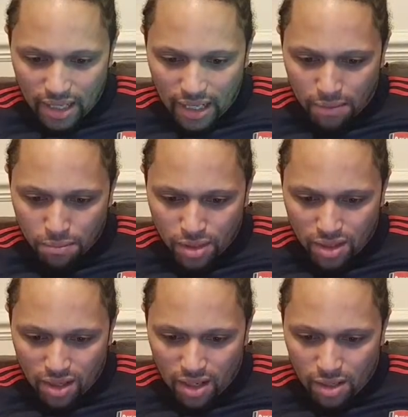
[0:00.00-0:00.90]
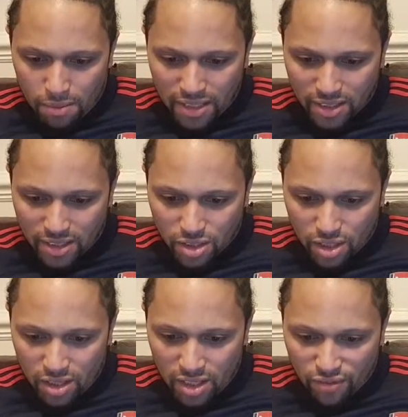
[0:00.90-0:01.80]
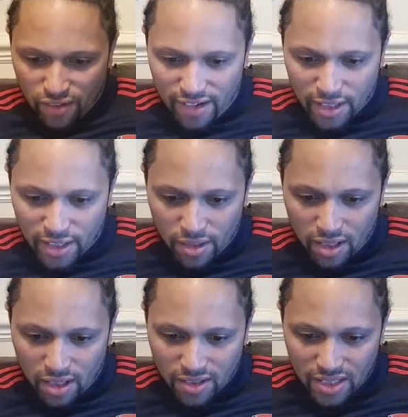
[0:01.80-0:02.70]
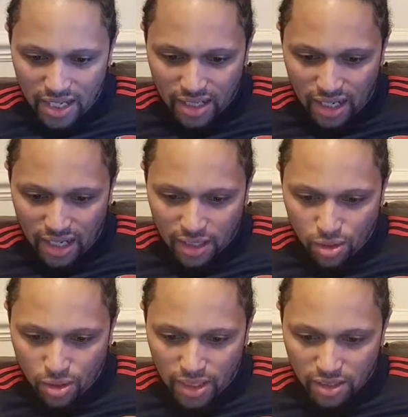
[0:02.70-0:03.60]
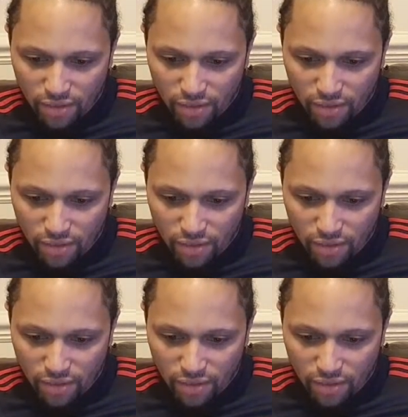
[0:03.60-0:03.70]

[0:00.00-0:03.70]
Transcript: Abdullah Ahmed says, Curtis, very good content, like always.